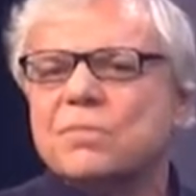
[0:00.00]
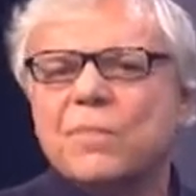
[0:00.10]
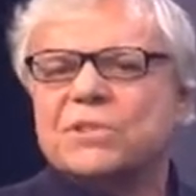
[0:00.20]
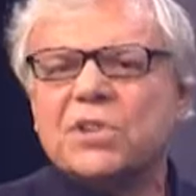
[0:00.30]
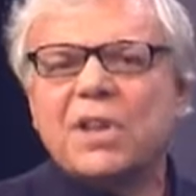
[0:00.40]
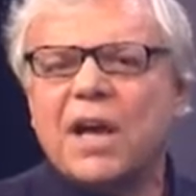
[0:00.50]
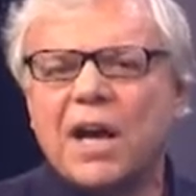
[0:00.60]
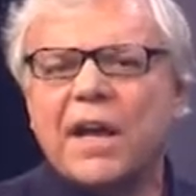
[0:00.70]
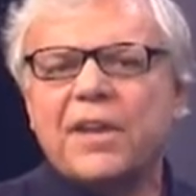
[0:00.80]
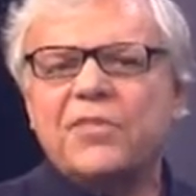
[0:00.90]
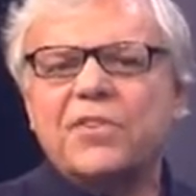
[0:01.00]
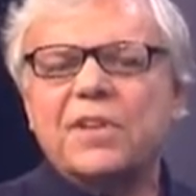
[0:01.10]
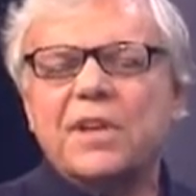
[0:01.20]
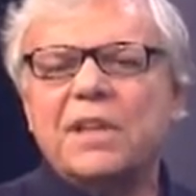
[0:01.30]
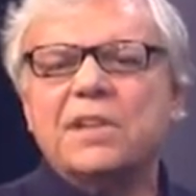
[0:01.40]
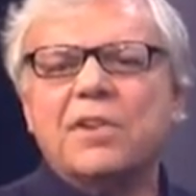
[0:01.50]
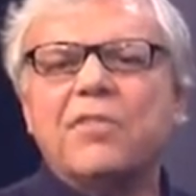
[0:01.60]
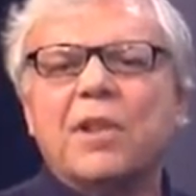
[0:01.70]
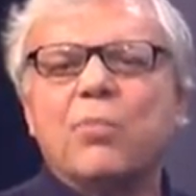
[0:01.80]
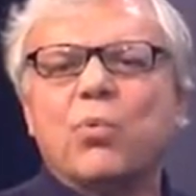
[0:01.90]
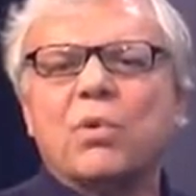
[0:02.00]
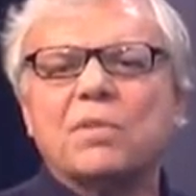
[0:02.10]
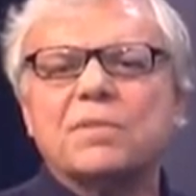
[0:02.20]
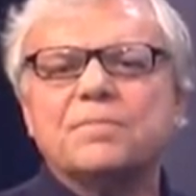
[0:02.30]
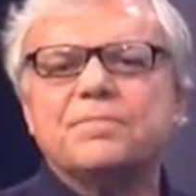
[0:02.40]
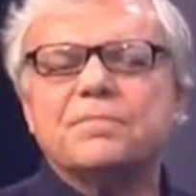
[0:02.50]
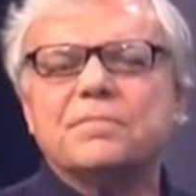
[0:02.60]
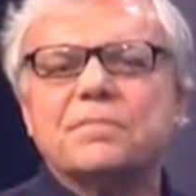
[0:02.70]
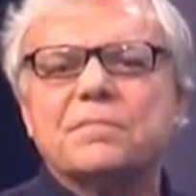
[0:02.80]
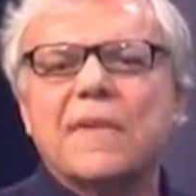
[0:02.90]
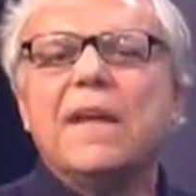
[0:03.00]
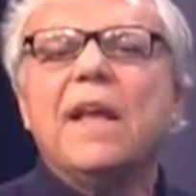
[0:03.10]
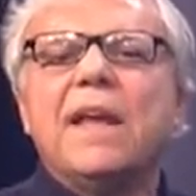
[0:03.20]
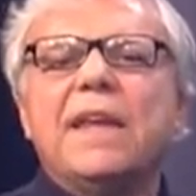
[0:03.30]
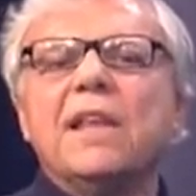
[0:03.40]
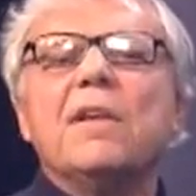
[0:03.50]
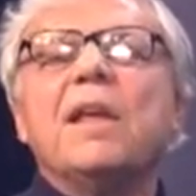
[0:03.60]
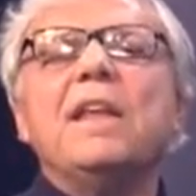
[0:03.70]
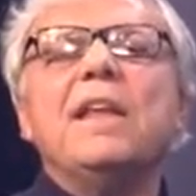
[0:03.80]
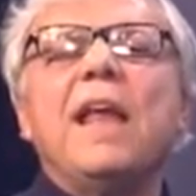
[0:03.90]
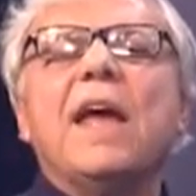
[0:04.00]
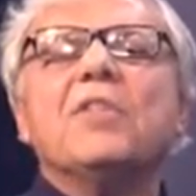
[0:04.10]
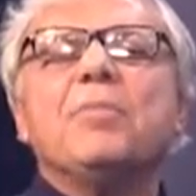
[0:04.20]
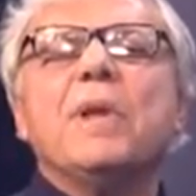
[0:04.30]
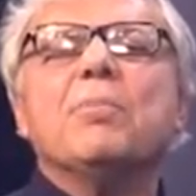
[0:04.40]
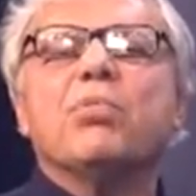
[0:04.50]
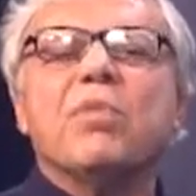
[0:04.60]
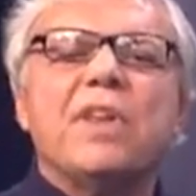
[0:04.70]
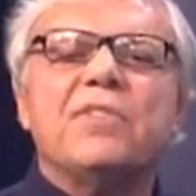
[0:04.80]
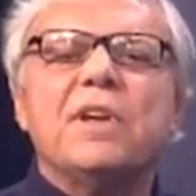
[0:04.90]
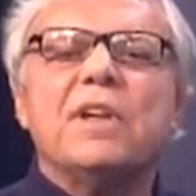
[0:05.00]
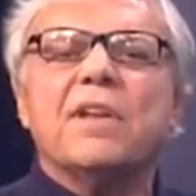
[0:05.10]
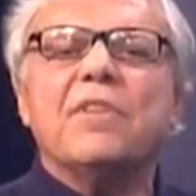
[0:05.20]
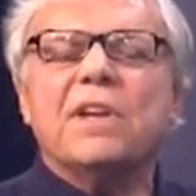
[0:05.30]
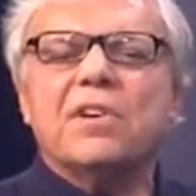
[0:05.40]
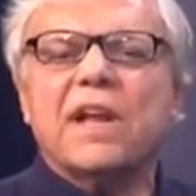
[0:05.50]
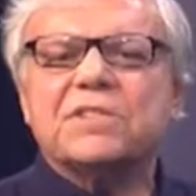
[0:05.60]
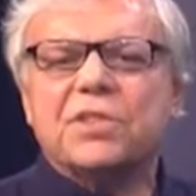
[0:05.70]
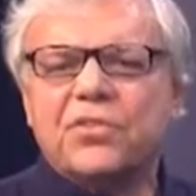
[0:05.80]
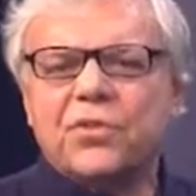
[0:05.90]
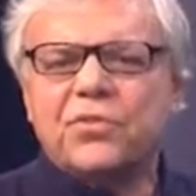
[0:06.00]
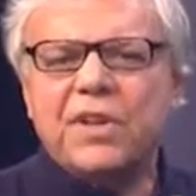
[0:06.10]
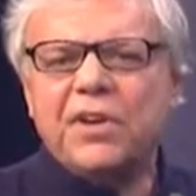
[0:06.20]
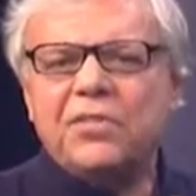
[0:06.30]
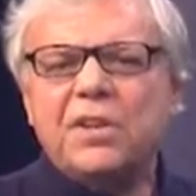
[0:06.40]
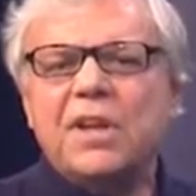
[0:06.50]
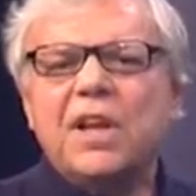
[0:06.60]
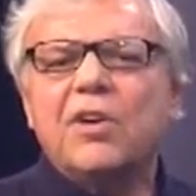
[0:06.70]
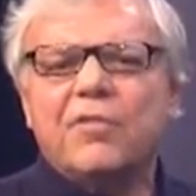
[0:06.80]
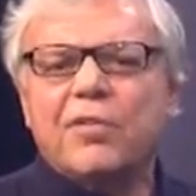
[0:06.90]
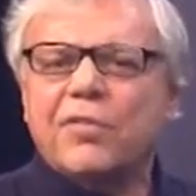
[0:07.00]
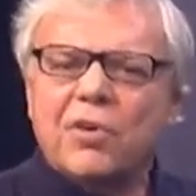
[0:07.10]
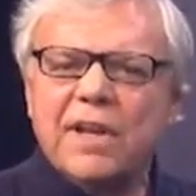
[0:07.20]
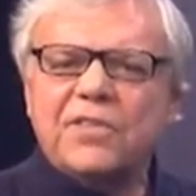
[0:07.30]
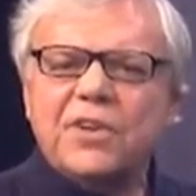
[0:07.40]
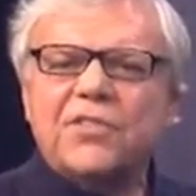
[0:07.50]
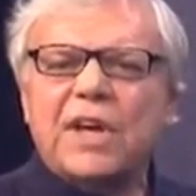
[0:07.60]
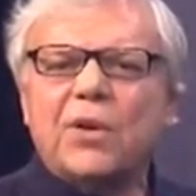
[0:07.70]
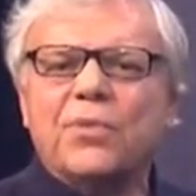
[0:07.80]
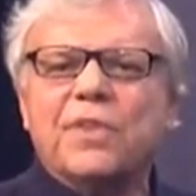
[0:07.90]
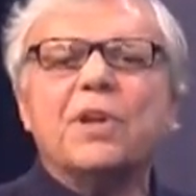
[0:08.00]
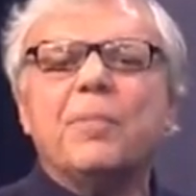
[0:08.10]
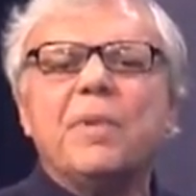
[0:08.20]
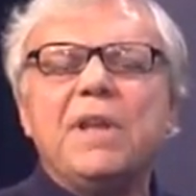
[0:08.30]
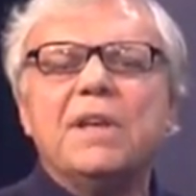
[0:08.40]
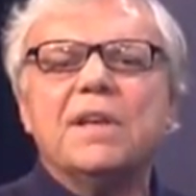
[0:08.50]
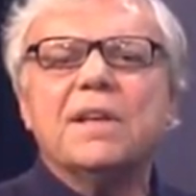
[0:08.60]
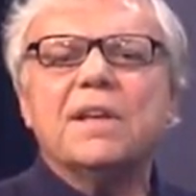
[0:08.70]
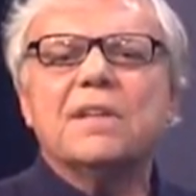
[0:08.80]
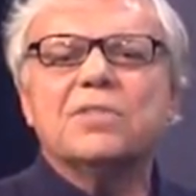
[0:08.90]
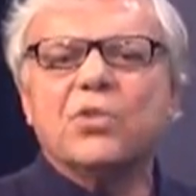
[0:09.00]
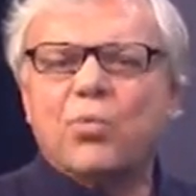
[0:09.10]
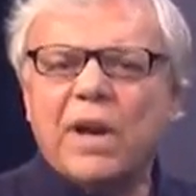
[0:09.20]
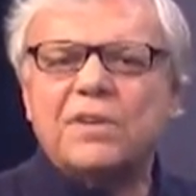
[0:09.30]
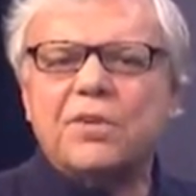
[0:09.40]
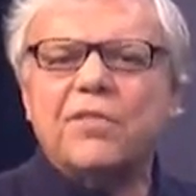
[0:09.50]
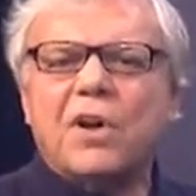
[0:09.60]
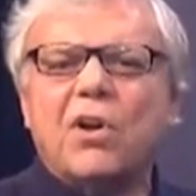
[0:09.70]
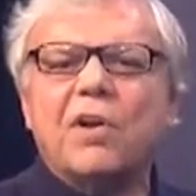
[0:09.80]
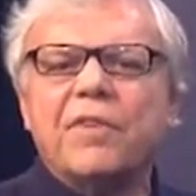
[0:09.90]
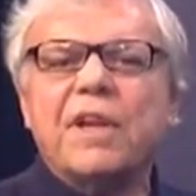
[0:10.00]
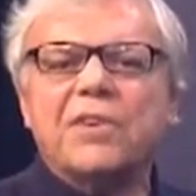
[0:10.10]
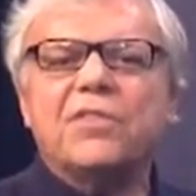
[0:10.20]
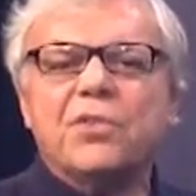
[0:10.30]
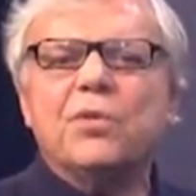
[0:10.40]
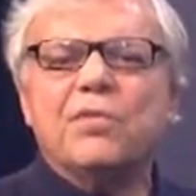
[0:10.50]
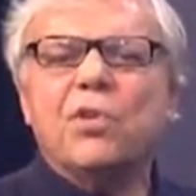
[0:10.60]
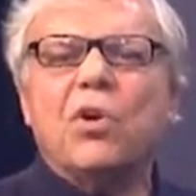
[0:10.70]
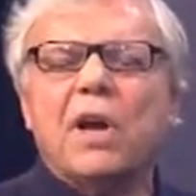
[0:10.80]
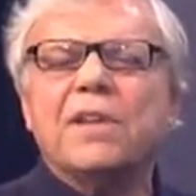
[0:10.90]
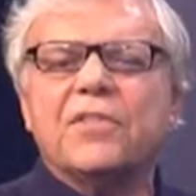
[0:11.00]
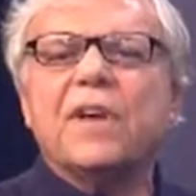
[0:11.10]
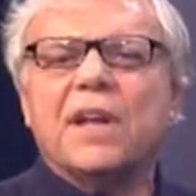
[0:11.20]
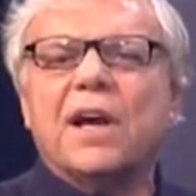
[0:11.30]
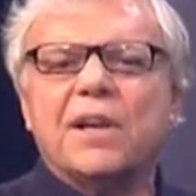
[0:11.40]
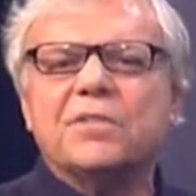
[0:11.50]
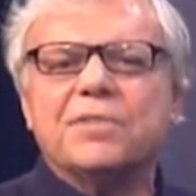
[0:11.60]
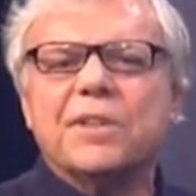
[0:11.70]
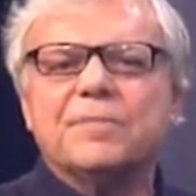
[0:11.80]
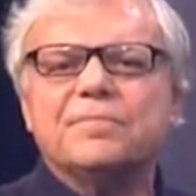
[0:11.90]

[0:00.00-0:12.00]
which are the highest in the developed world. Gilligan has been president of the International Association for Forensic Psychotherapy, director of the Harvard Institute of Law and Psychiatry.